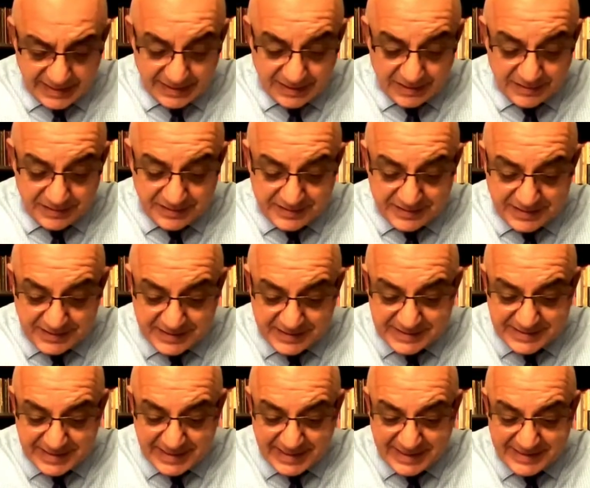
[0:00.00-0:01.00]
Another thing
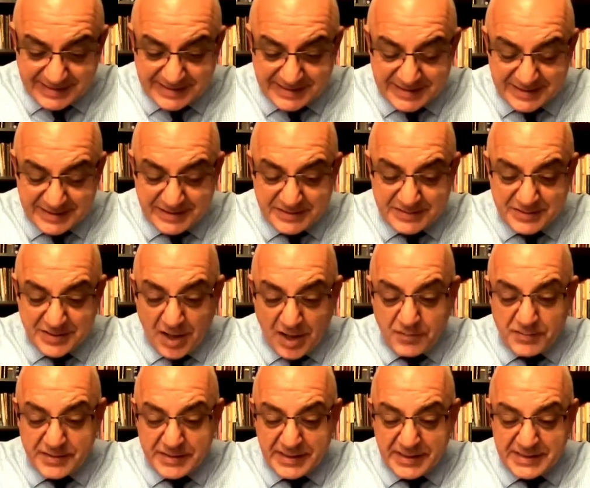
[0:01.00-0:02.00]
is that
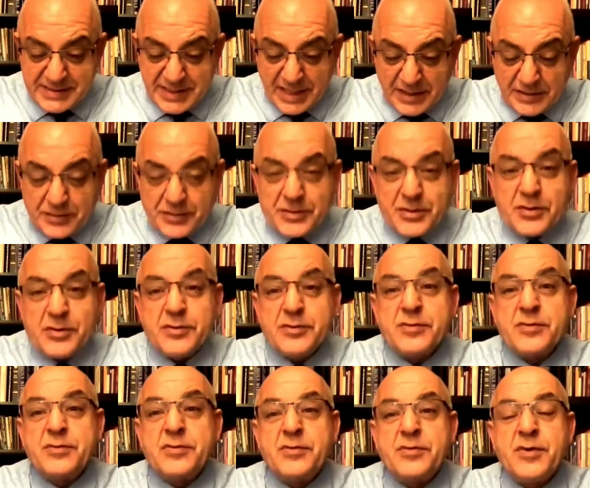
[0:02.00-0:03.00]
nowadays, I don't
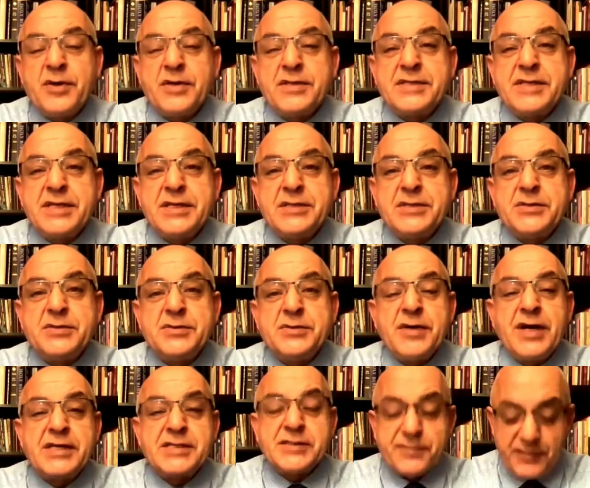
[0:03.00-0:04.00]
know what they
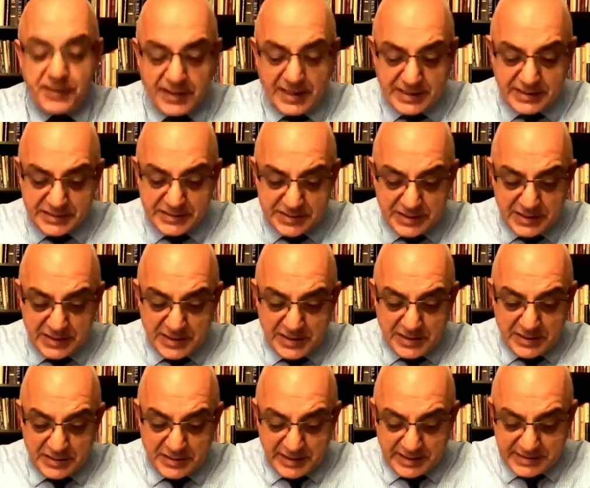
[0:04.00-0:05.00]
do as far as
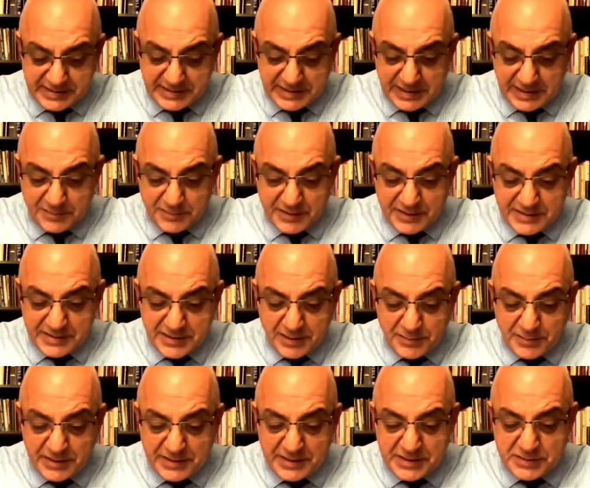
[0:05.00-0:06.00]
they celebrate
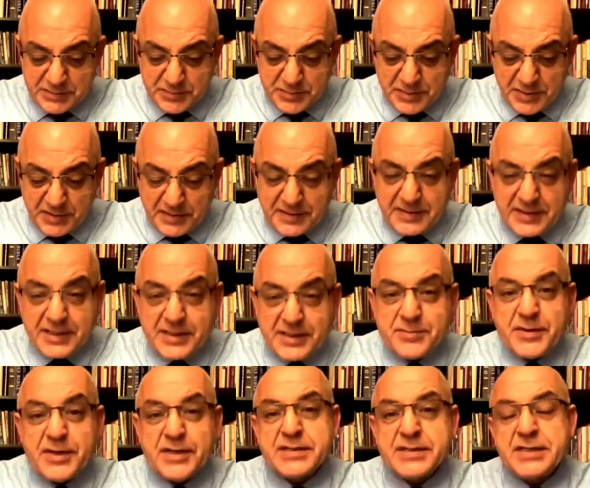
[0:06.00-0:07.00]
somebody's birthday,
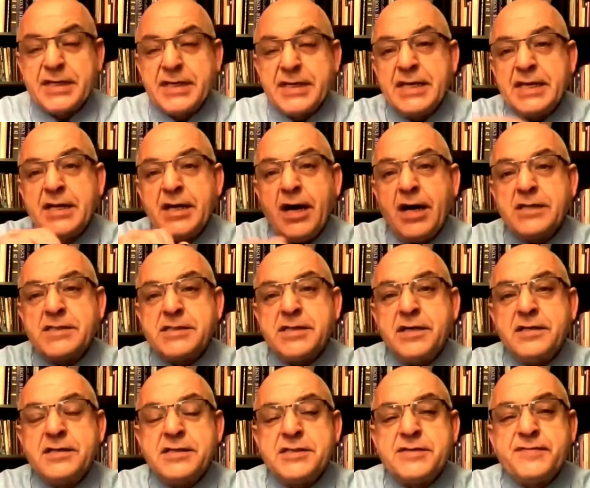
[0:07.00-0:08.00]
but I
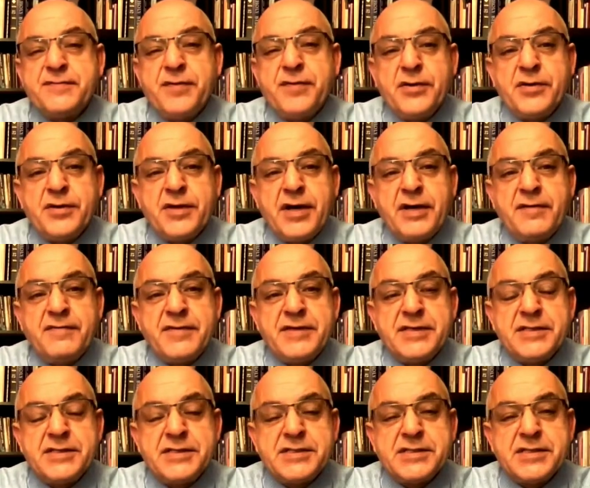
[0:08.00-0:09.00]
saw this photo of
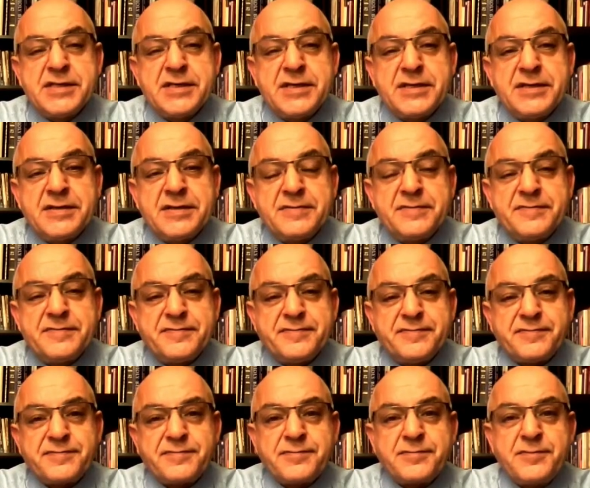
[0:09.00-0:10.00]
this
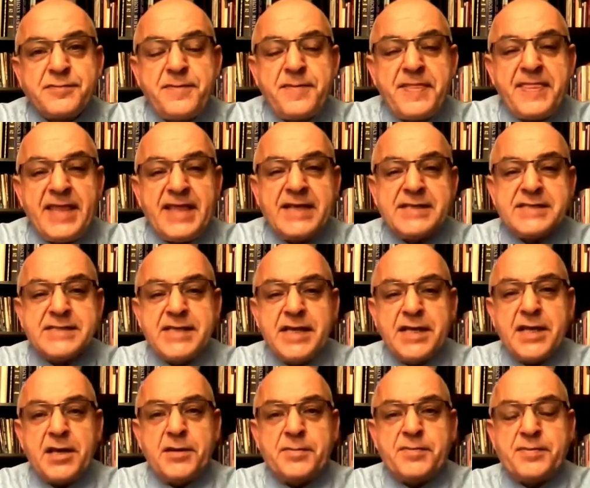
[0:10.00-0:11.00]

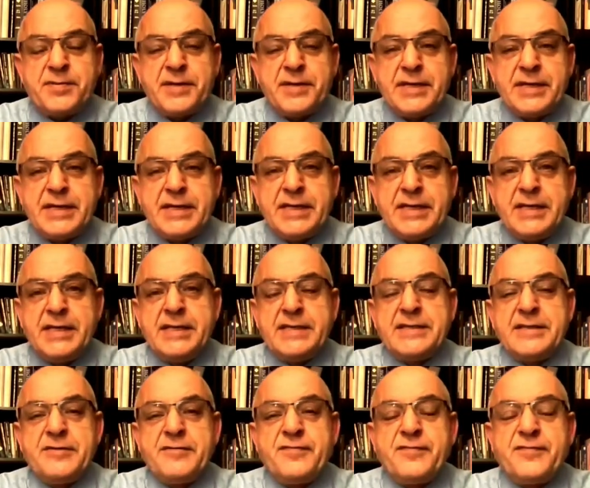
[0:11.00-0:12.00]
setup,
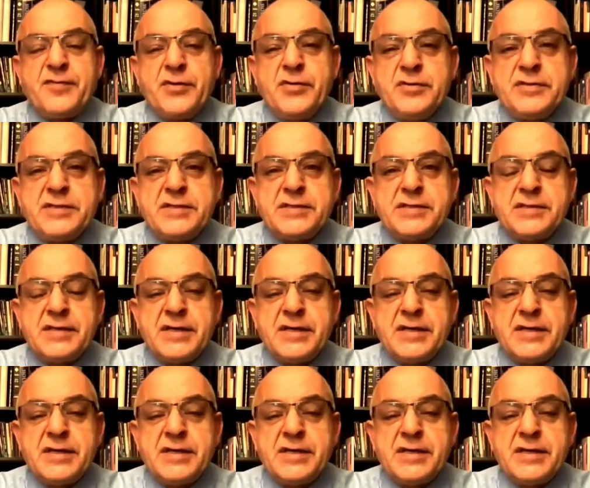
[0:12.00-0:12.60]
the fruit,